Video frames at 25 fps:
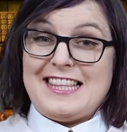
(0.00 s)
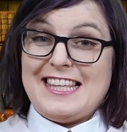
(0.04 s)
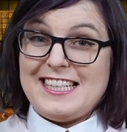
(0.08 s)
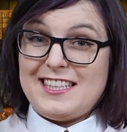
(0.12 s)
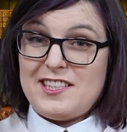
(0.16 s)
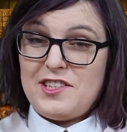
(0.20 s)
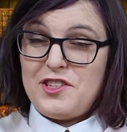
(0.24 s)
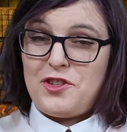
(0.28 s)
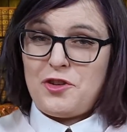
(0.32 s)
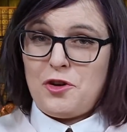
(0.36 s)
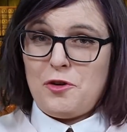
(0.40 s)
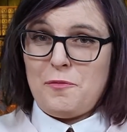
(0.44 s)

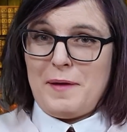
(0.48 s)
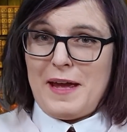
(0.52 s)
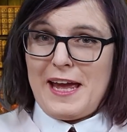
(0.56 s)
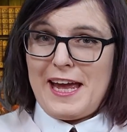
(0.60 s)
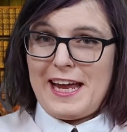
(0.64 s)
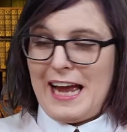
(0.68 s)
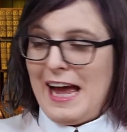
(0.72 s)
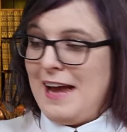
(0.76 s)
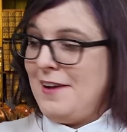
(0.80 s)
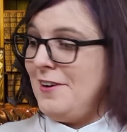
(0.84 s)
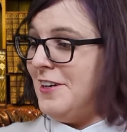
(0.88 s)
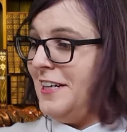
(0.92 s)
this is too
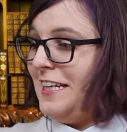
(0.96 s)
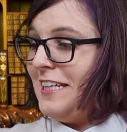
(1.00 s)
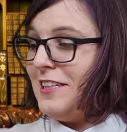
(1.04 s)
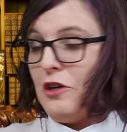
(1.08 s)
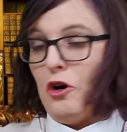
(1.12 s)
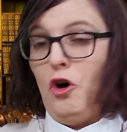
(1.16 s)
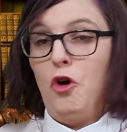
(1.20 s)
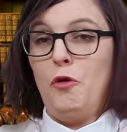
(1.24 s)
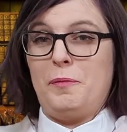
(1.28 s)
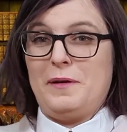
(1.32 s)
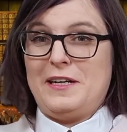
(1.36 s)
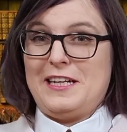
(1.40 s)
big. I'm gonna need
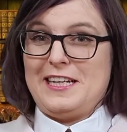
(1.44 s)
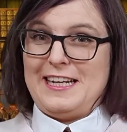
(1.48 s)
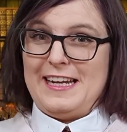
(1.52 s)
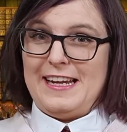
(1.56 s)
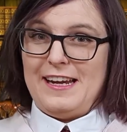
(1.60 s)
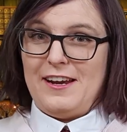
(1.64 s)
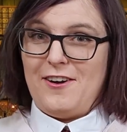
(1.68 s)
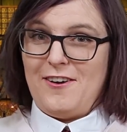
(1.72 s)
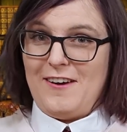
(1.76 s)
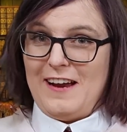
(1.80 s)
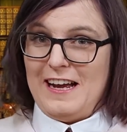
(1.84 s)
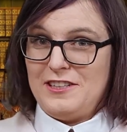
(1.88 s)
to open it
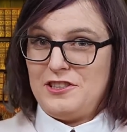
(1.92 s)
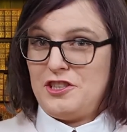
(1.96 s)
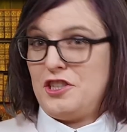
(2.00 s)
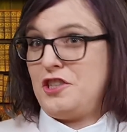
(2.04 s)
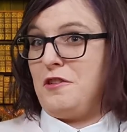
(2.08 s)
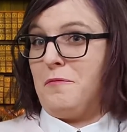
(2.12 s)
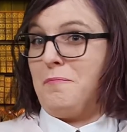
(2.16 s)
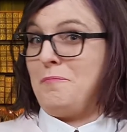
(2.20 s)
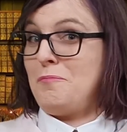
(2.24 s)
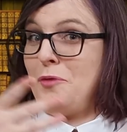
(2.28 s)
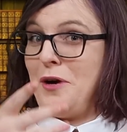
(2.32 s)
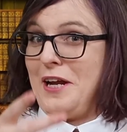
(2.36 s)
here and
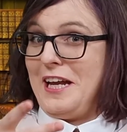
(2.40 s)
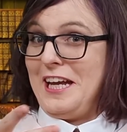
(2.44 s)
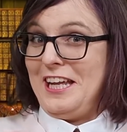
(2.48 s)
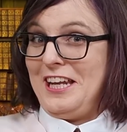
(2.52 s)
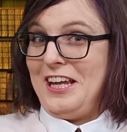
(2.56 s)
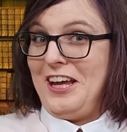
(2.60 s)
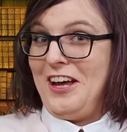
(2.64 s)
just bring it